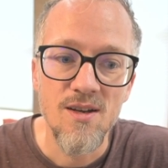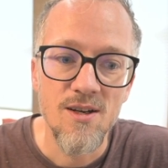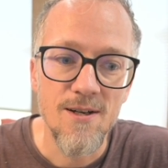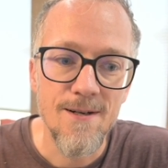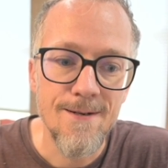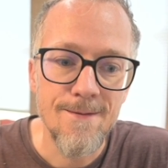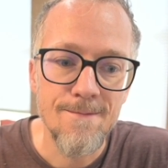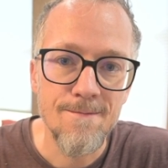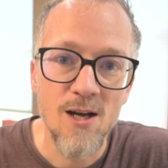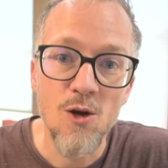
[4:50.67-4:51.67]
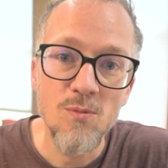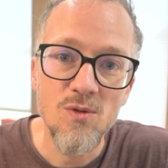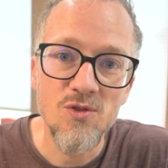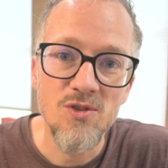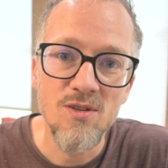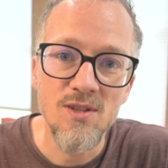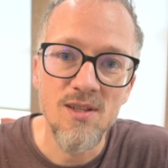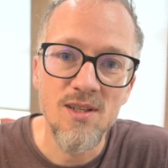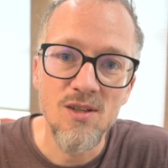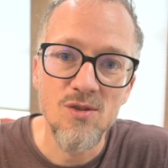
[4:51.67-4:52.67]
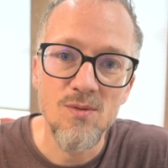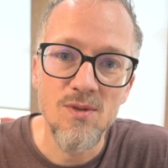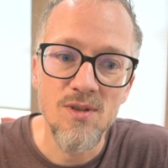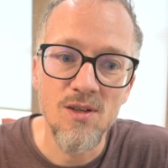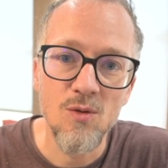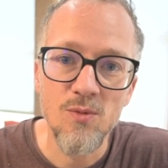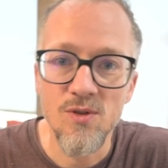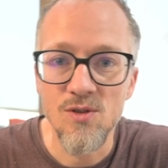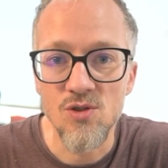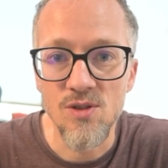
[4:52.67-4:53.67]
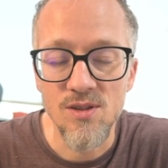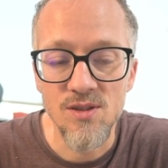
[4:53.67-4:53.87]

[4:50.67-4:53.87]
I hope to see you in the next one. I hope you enjoyed this